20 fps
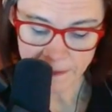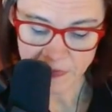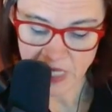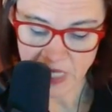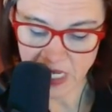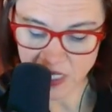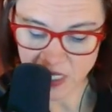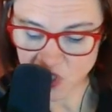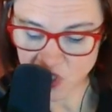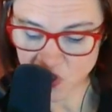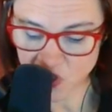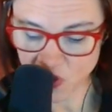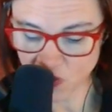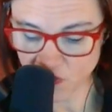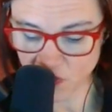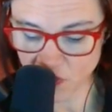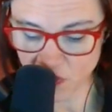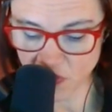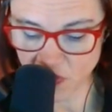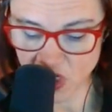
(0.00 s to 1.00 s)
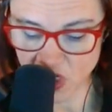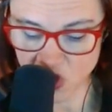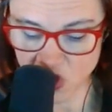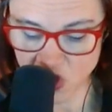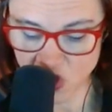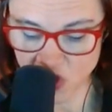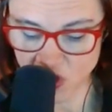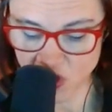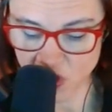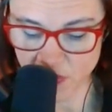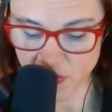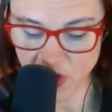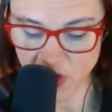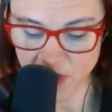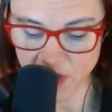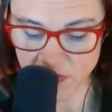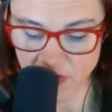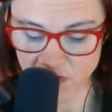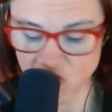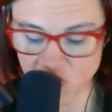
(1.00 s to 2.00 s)
and its overreach in the
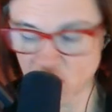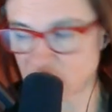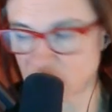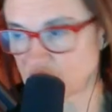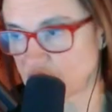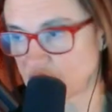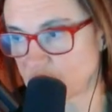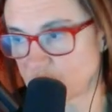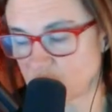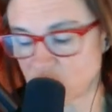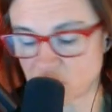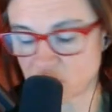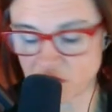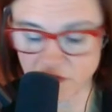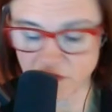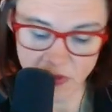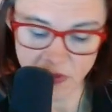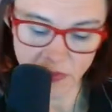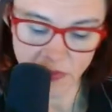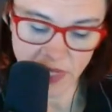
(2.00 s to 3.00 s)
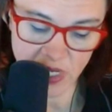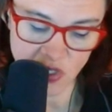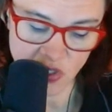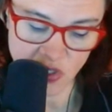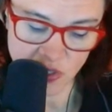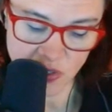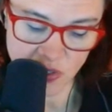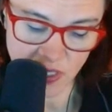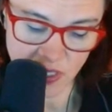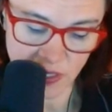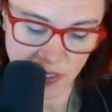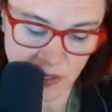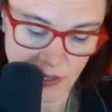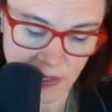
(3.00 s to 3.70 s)
Department of Justice, which is a federal agency.